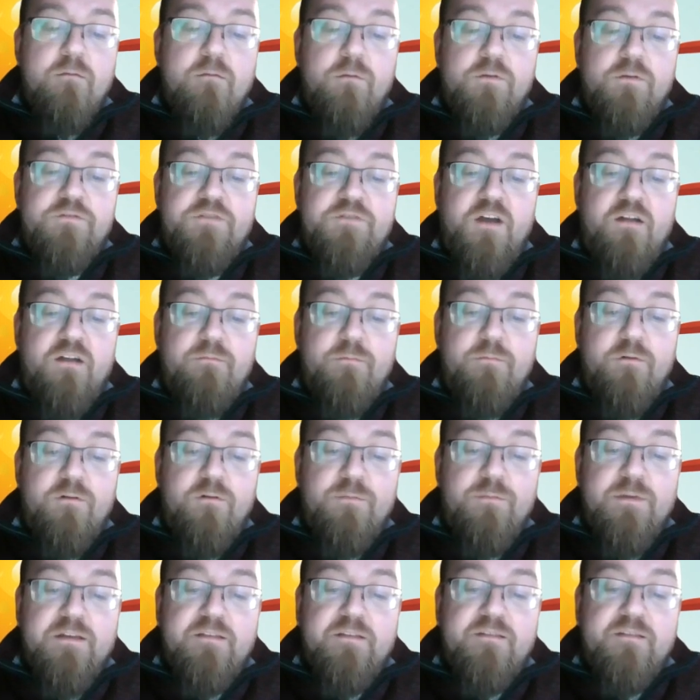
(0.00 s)
While John
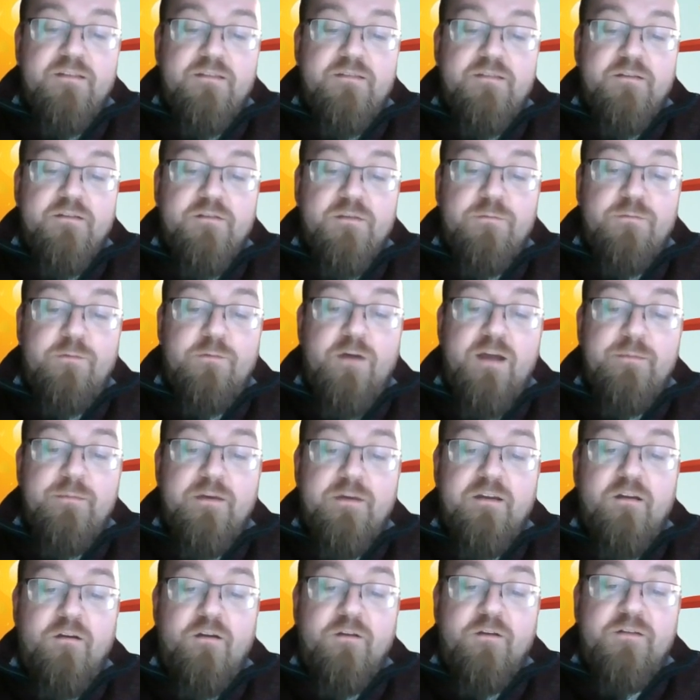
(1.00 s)
Bowlby is considered the
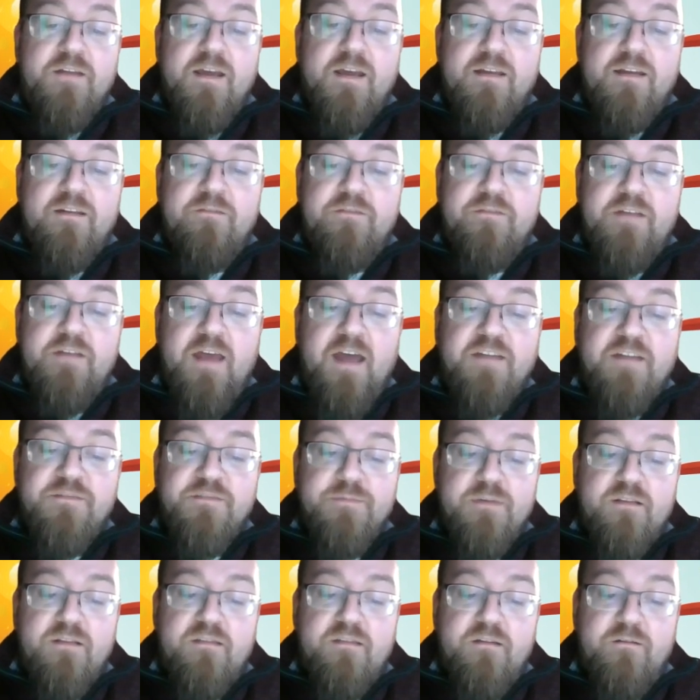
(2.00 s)
primary architect of
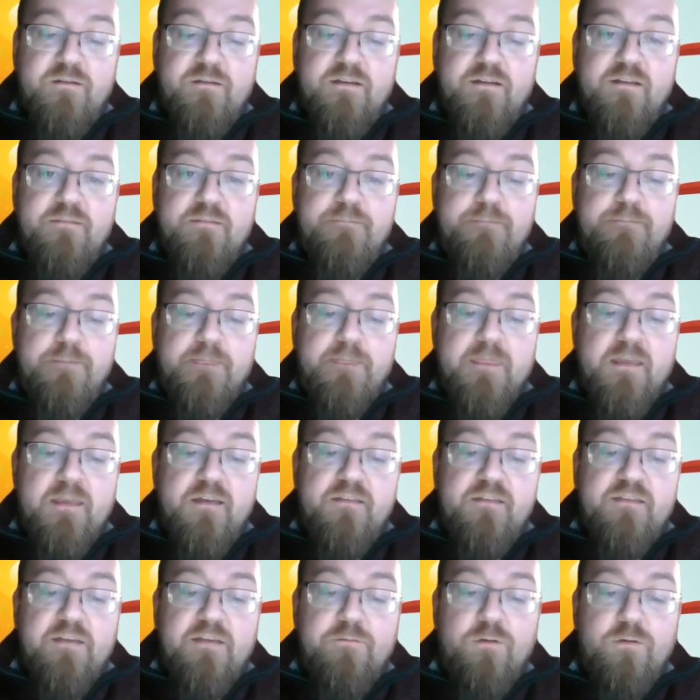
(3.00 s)
attachment theory,
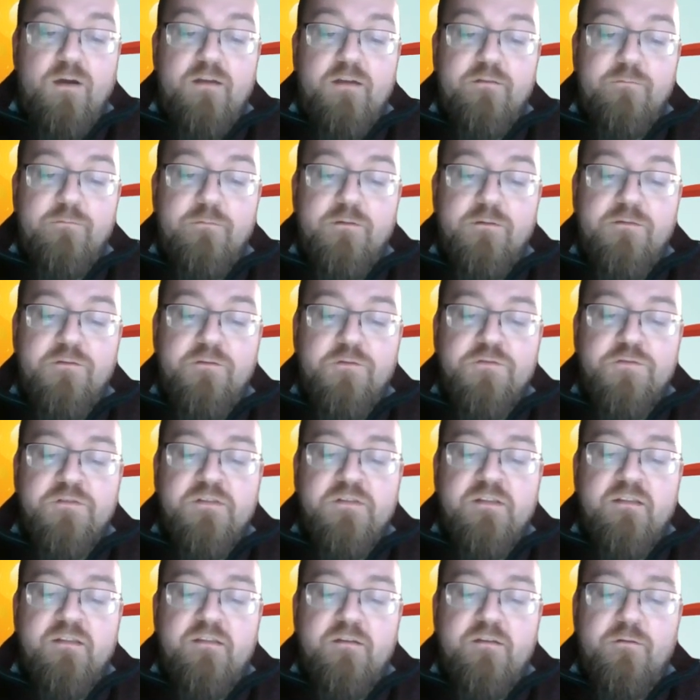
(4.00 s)
several other
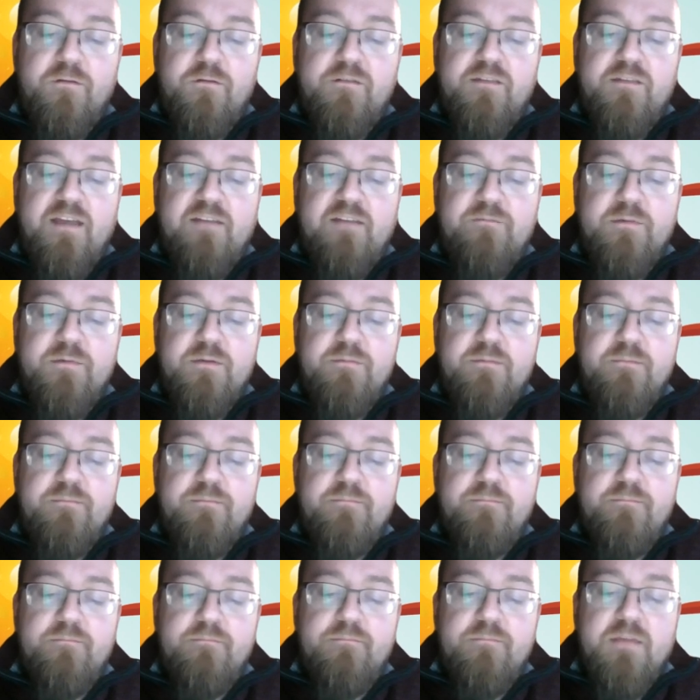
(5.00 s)
researchers and theorists have
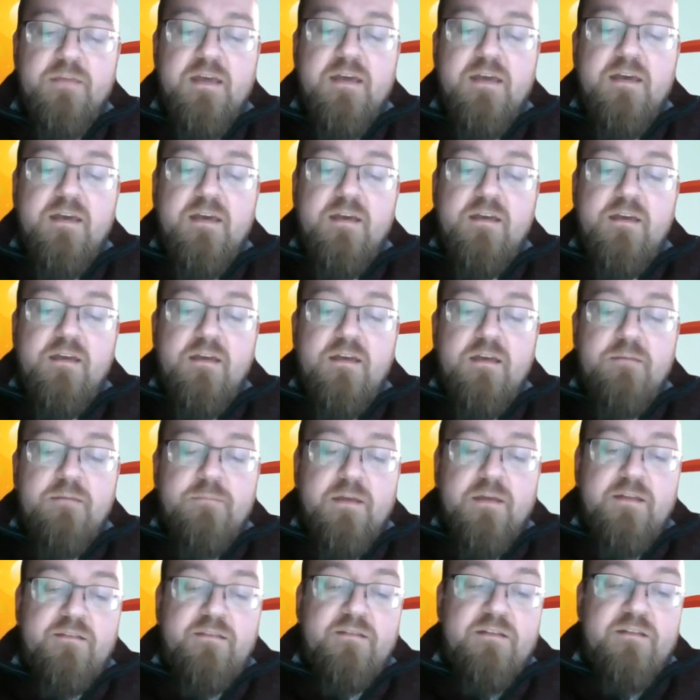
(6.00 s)

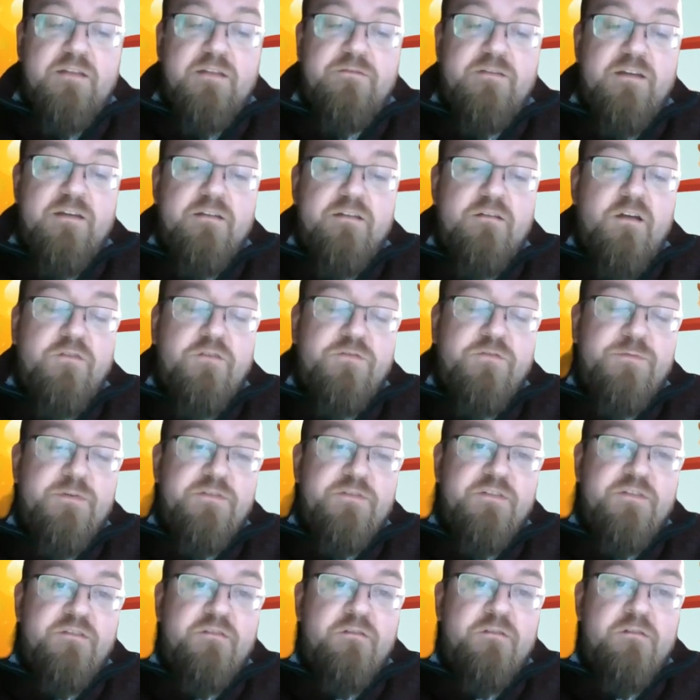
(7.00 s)
made significant
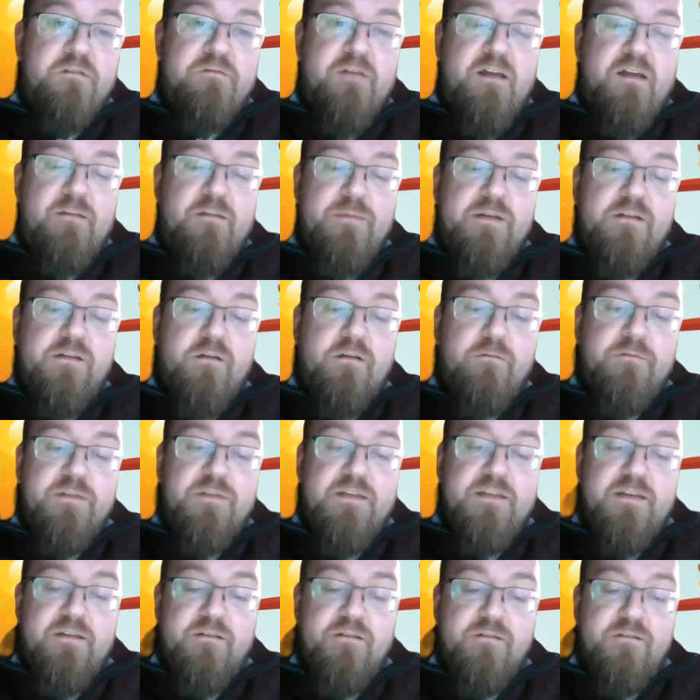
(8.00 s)
contributions to the development over
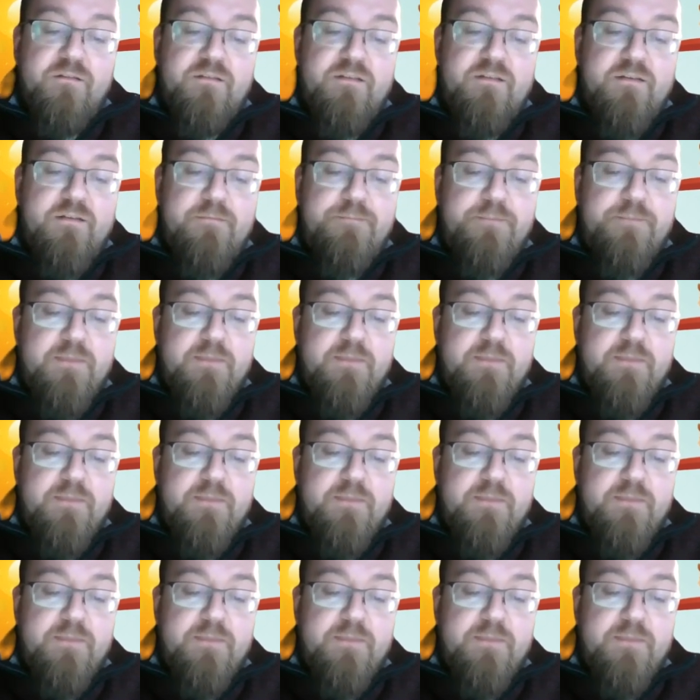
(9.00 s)
the years.